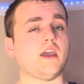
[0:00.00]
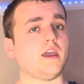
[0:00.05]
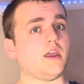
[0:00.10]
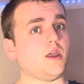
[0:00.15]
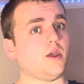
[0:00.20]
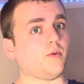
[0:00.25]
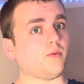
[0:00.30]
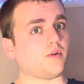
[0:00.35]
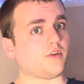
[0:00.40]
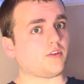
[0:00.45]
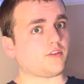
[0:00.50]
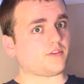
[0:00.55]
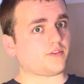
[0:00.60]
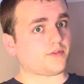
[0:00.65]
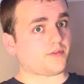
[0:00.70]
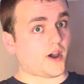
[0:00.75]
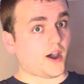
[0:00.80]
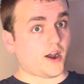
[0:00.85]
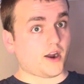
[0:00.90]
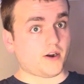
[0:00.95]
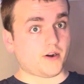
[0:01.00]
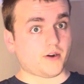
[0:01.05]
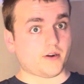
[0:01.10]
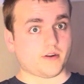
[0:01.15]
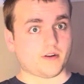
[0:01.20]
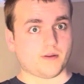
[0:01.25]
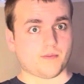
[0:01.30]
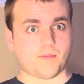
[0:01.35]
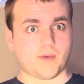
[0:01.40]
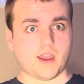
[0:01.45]
It was fire
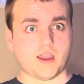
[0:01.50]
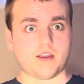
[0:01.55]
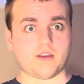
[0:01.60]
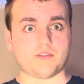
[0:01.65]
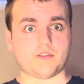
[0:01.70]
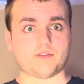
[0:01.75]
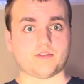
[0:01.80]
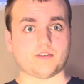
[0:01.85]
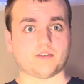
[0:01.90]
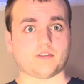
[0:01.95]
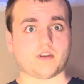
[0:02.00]
and amazing.